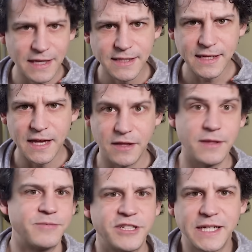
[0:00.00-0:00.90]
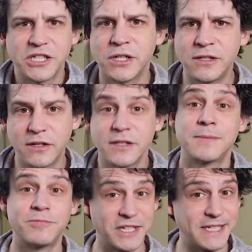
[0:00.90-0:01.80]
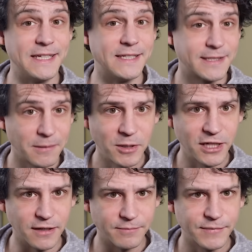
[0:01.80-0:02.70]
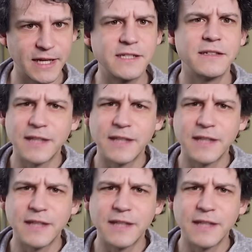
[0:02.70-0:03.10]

this year, the prediction looks pretty similar. It'll